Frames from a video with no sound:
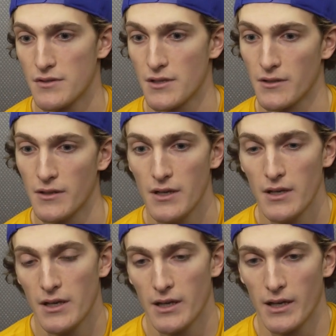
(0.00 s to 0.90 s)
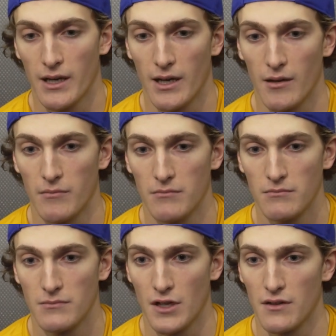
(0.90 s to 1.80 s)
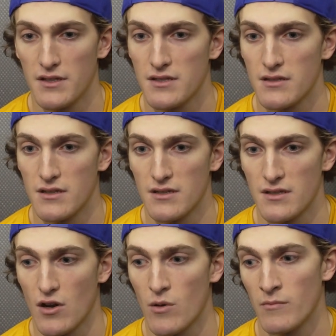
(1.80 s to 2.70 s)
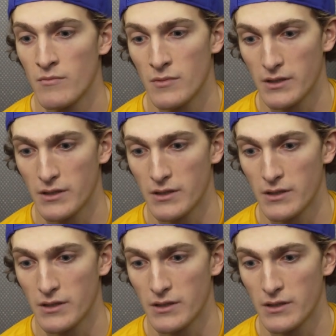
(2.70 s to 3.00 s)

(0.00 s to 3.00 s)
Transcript: So, you know, this is home